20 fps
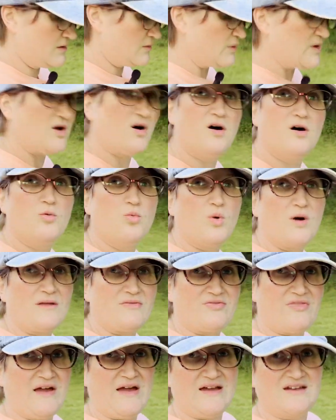We all
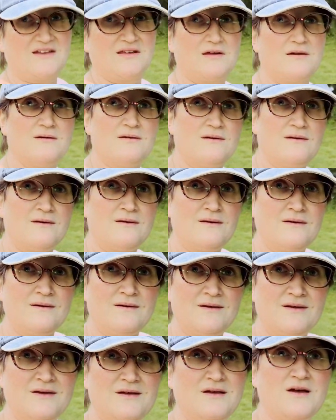want that.
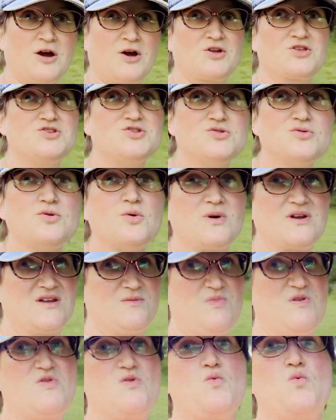Are you going
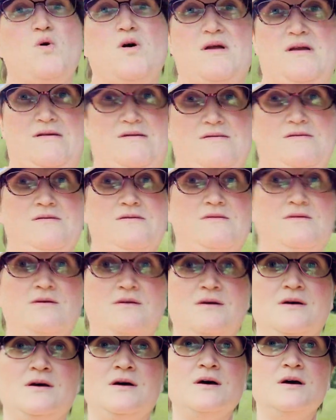to be the one
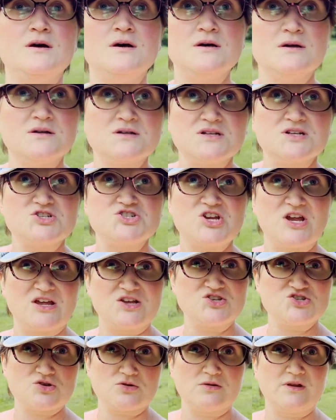to
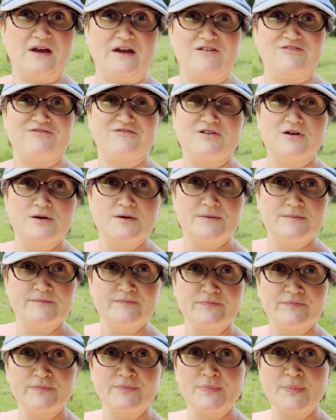change your life?
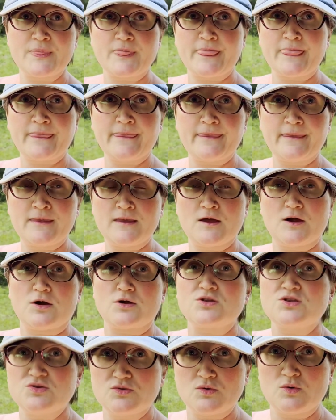
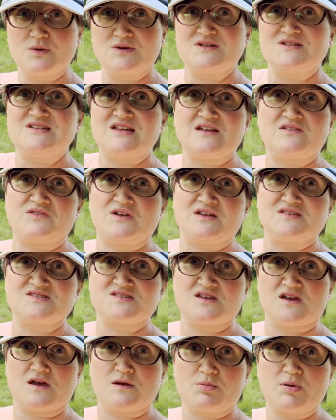Are you going to take that
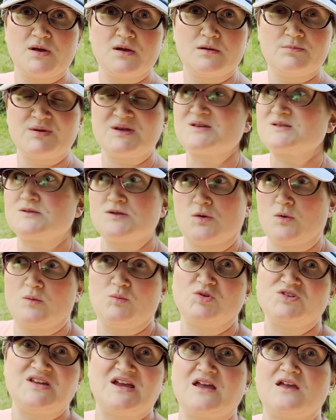step? Because no
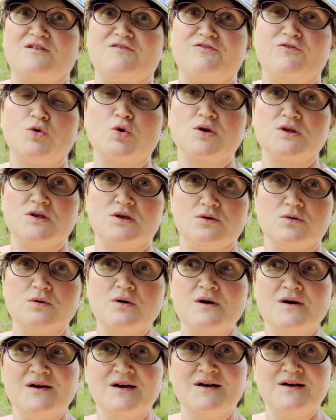one will take it for you.